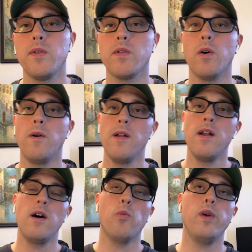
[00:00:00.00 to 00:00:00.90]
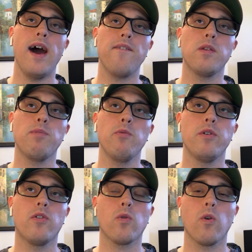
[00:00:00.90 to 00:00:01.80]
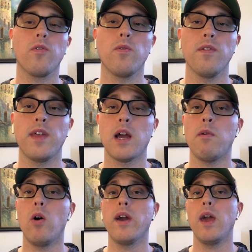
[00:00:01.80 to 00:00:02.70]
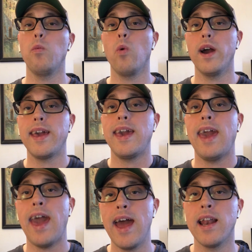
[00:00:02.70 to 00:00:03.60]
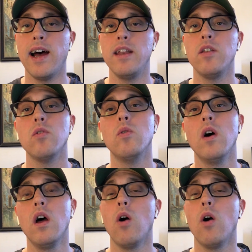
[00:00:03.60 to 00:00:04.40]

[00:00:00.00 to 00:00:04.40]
So we have to be resourceful and think about, okay, what can I do?